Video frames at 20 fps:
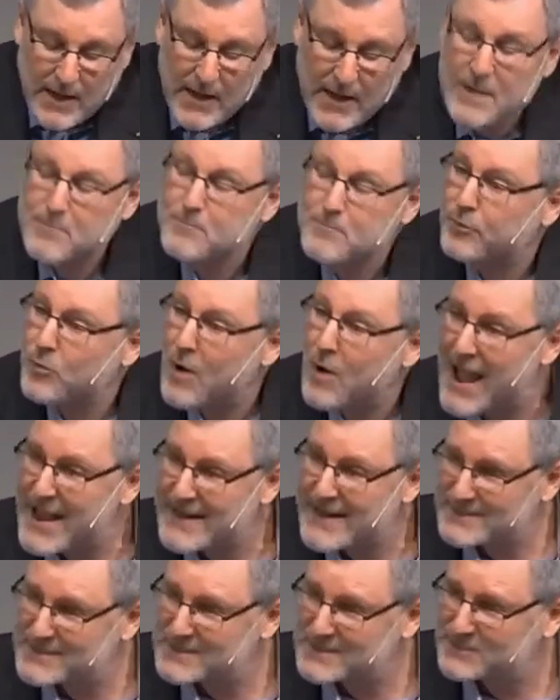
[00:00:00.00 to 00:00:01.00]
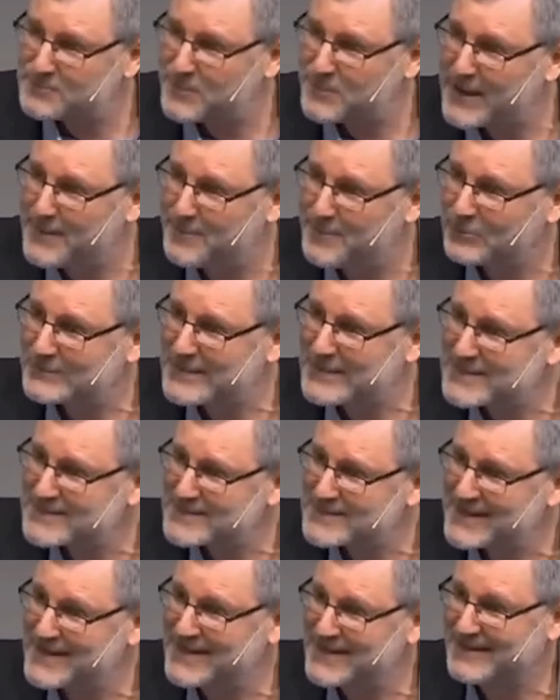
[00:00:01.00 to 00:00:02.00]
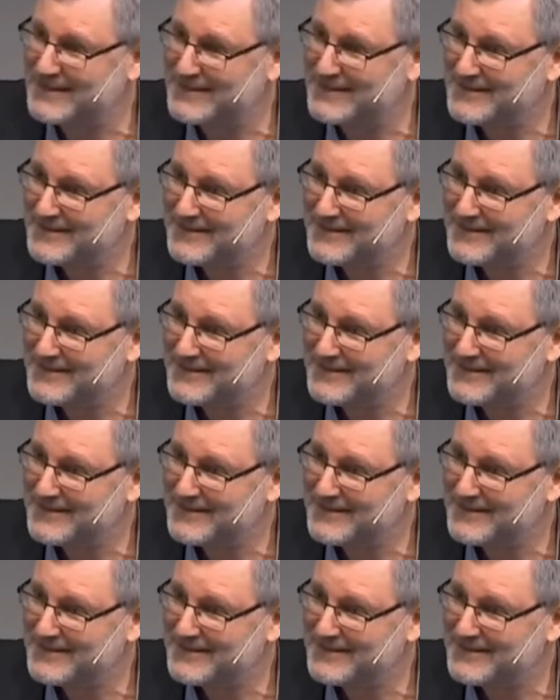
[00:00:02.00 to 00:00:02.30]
embraces people, doesn't he?